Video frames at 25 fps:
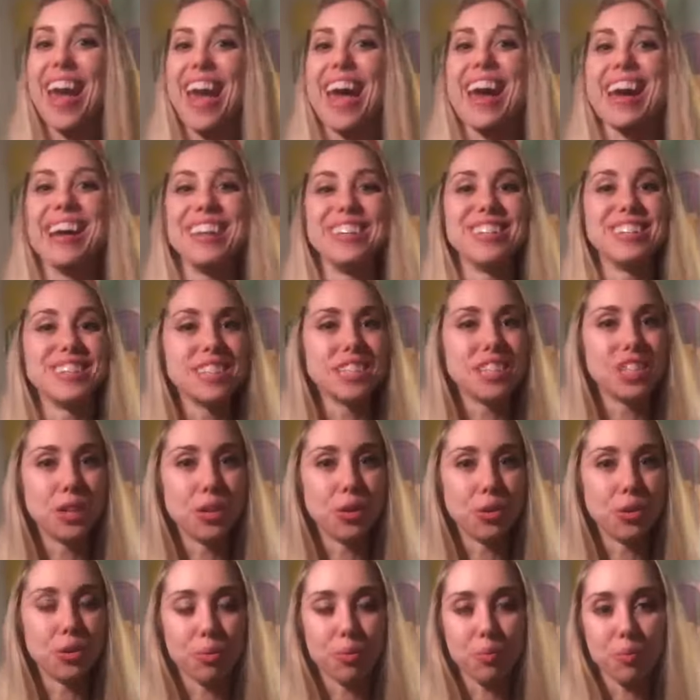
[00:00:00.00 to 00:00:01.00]
And, you
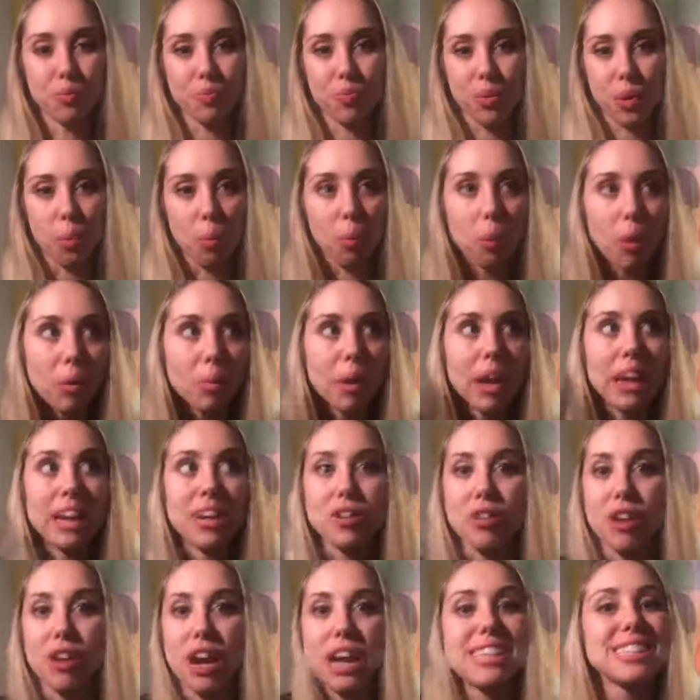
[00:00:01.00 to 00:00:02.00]
know, one way
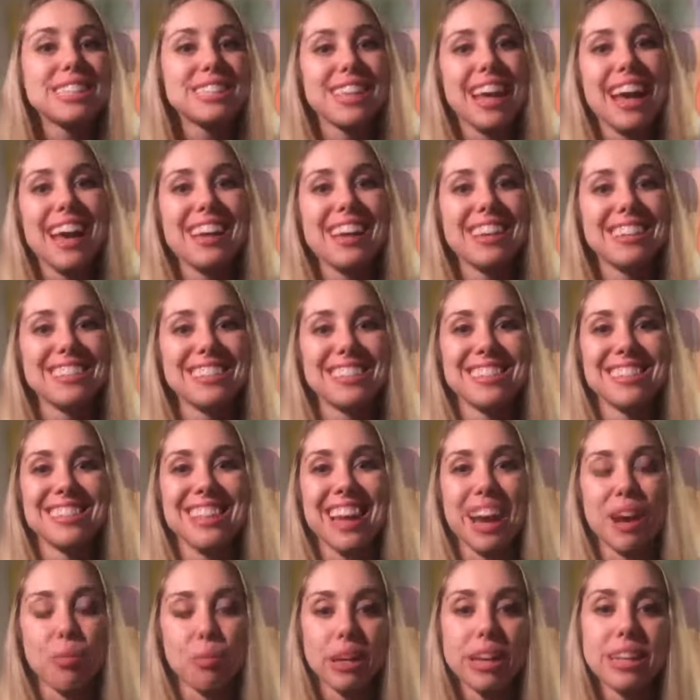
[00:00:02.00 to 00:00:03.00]
Christ says is
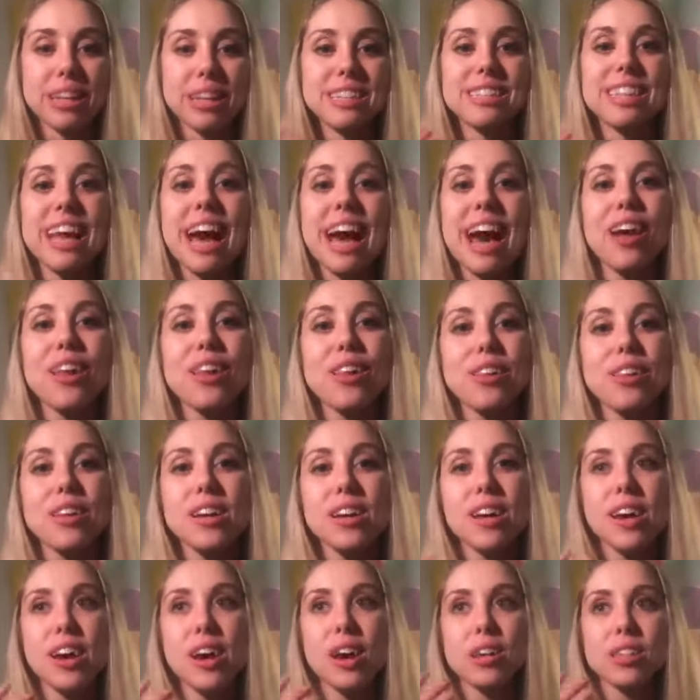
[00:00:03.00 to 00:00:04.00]
that we can tell
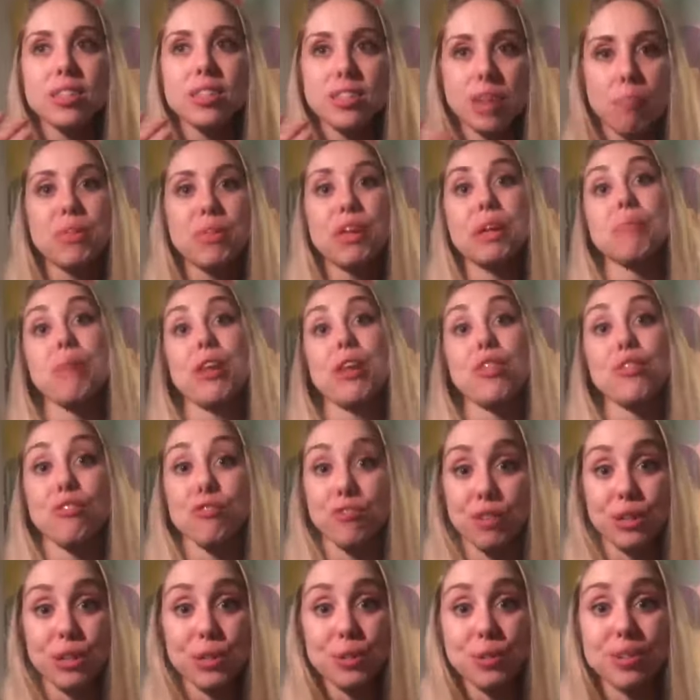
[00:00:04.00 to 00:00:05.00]
something by the
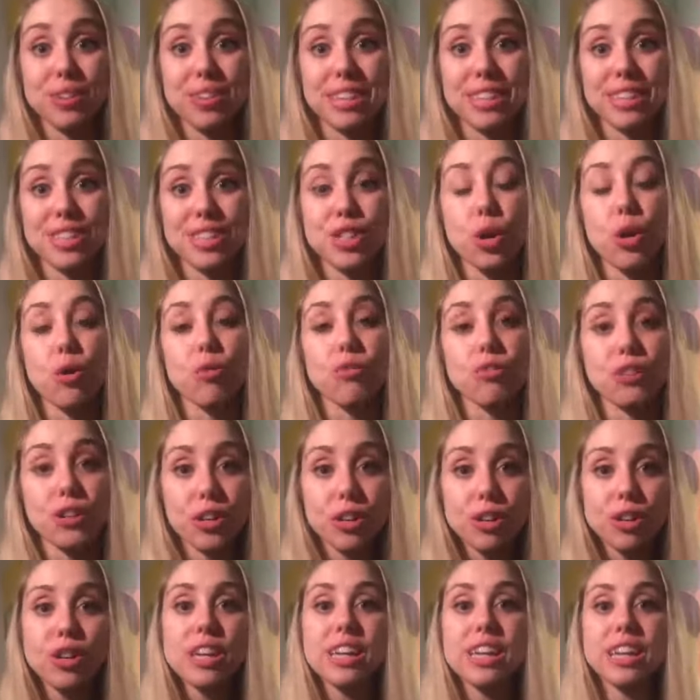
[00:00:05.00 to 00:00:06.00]
fruit. And so if
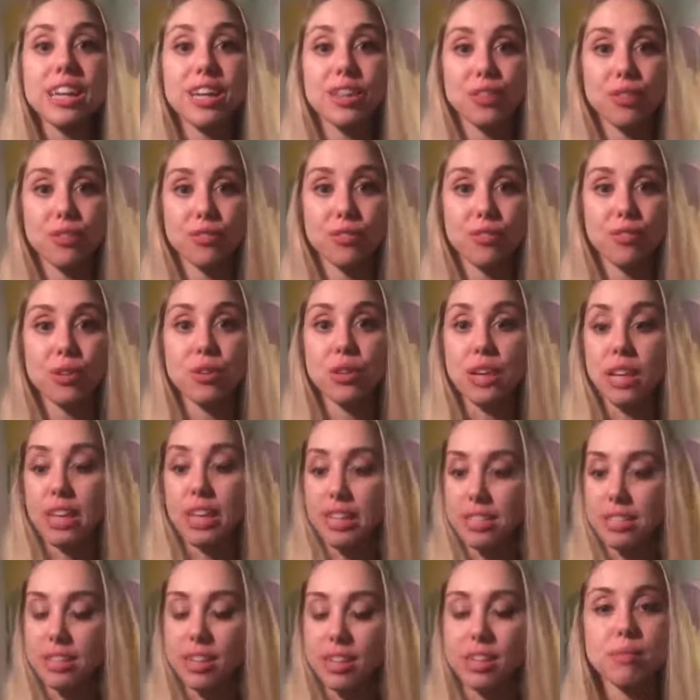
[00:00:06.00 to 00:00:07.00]
you're looking at the fruit
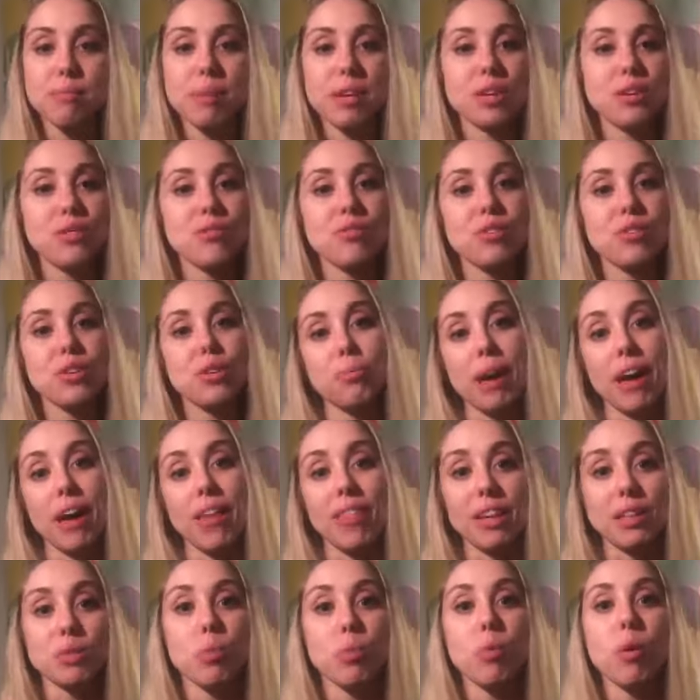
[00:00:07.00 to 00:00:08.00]
and it doesn't make you feel bad,
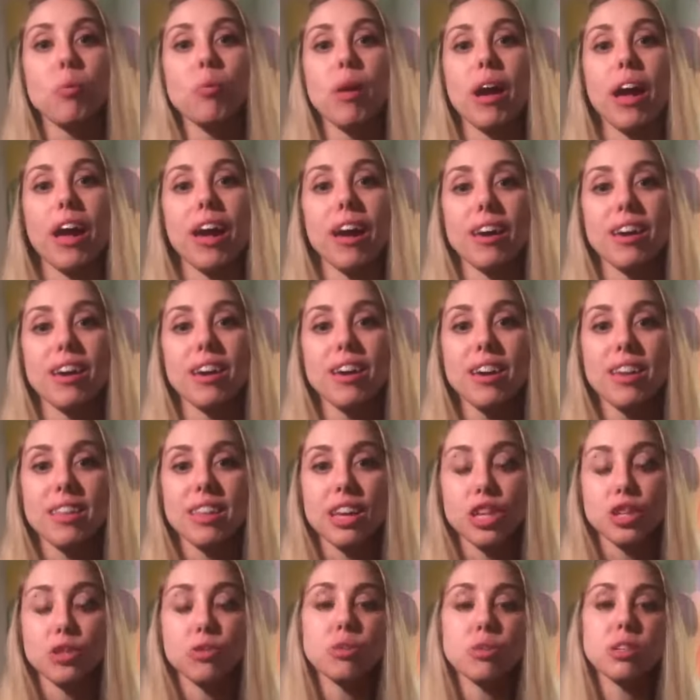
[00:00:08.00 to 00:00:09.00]
that's one way
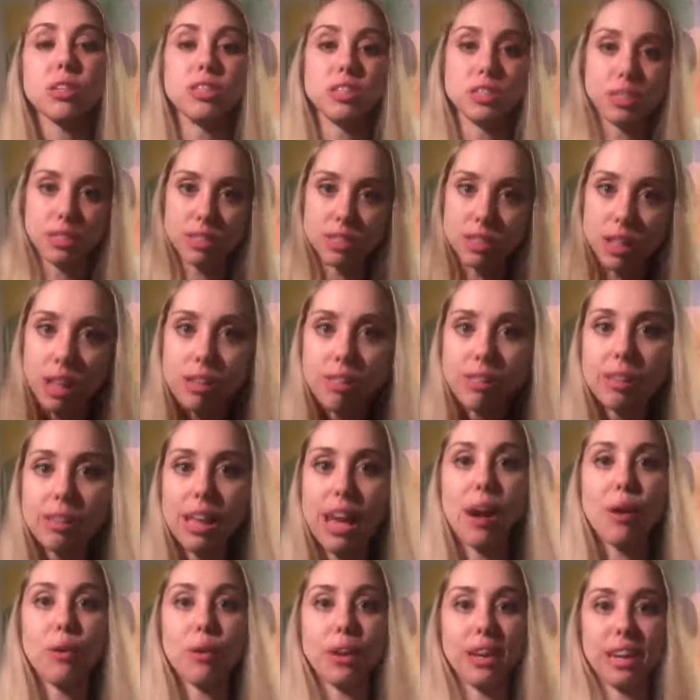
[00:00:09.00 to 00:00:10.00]
that you can just
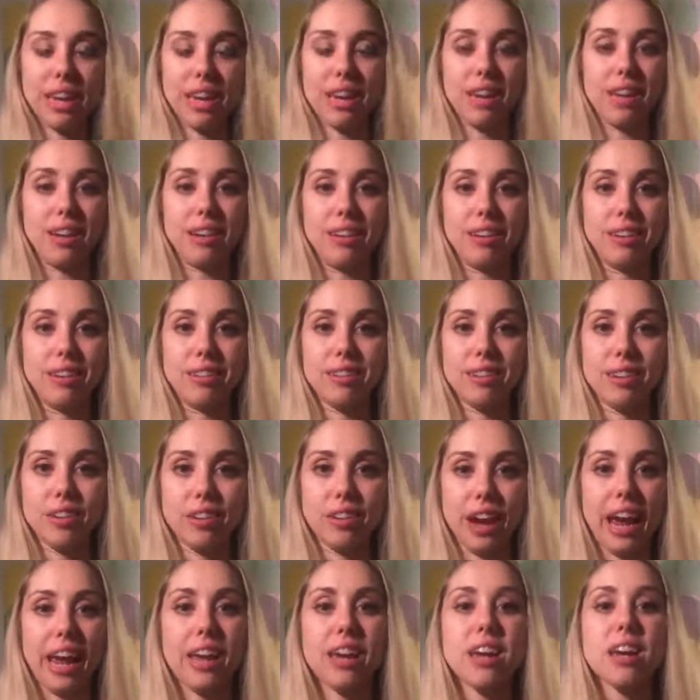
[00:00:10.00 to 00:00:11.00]
allow it in.
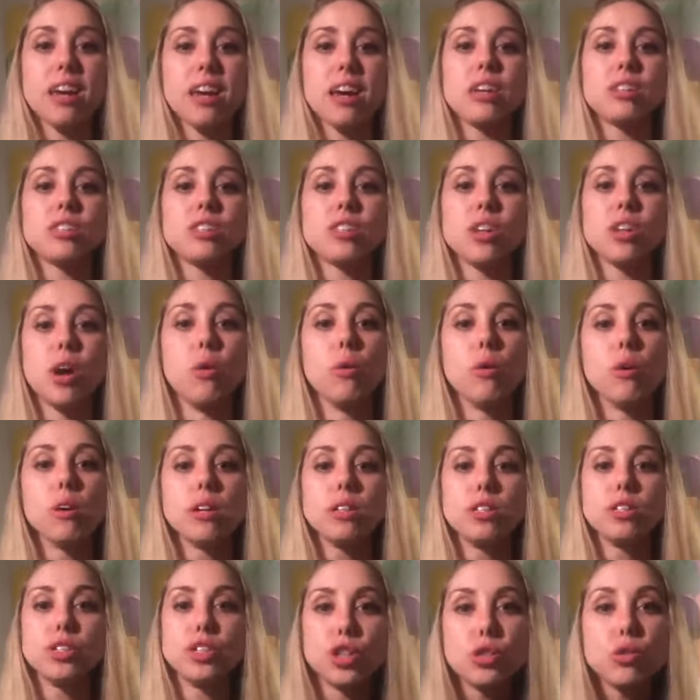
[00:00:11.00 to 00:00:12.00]
Okay? So
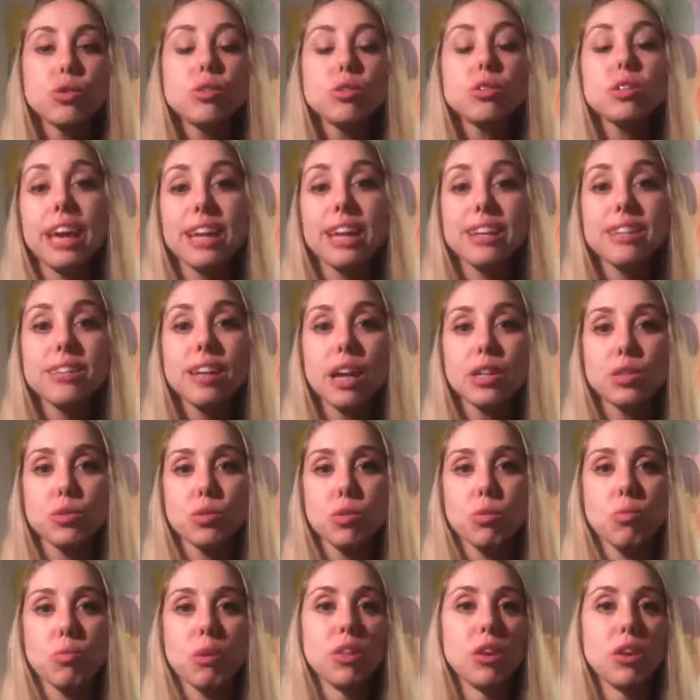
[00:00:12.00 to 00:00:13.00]
do get in touch
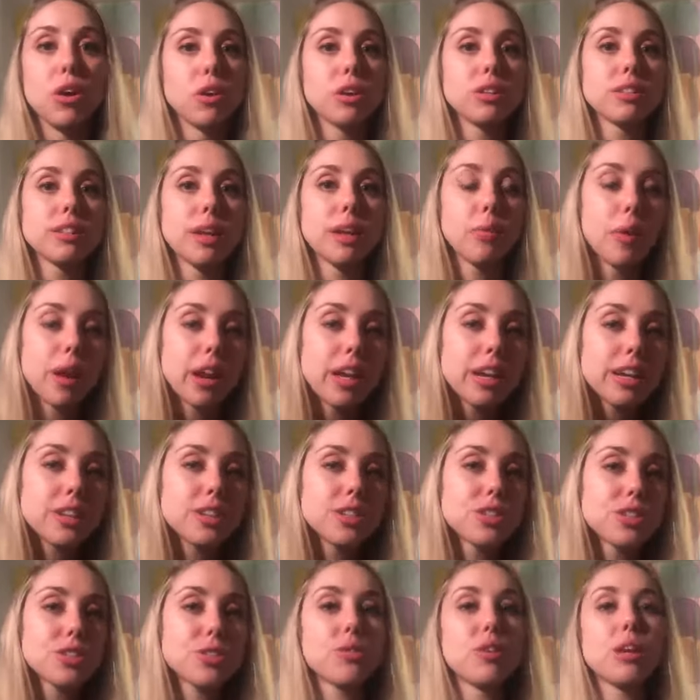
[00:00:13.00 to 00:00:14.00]
with me, though, because I want to hear
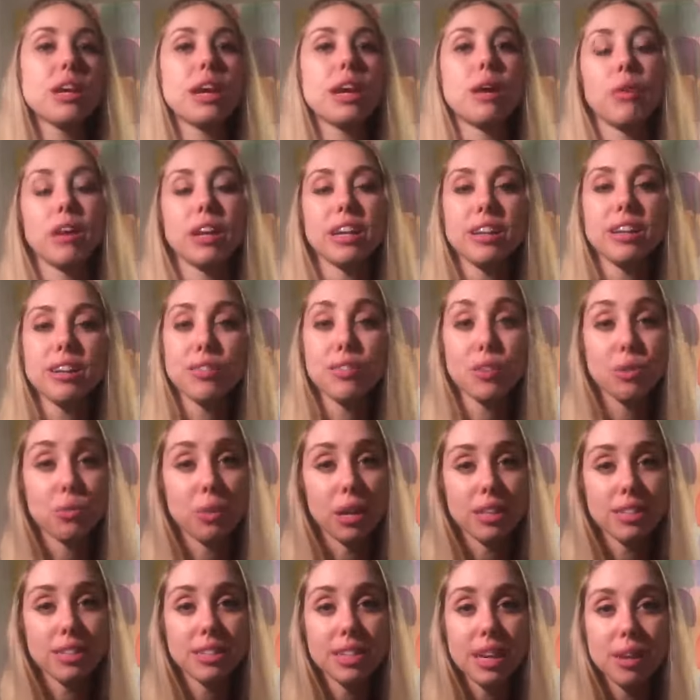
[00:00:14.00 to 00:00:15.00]
your story. I want to hear if you
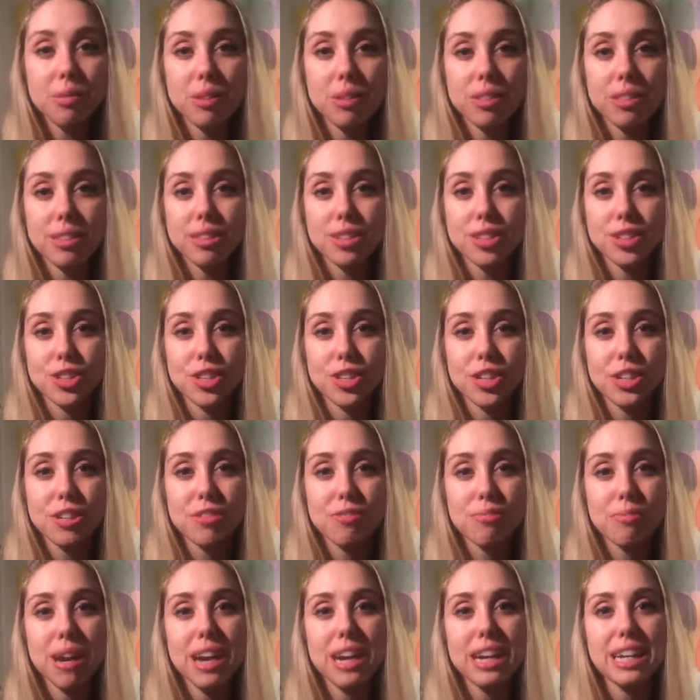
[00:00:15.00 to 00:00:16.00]
resonate with this journey
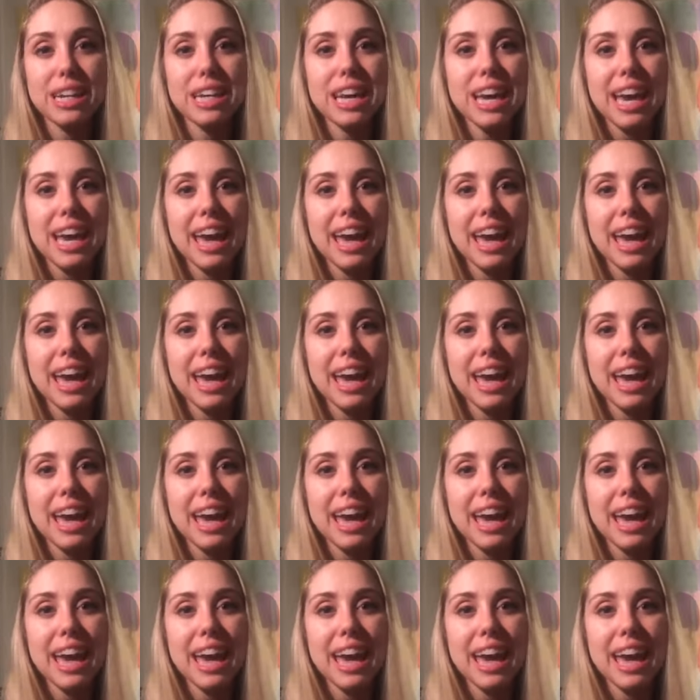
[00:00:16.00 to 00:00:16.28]
of mine.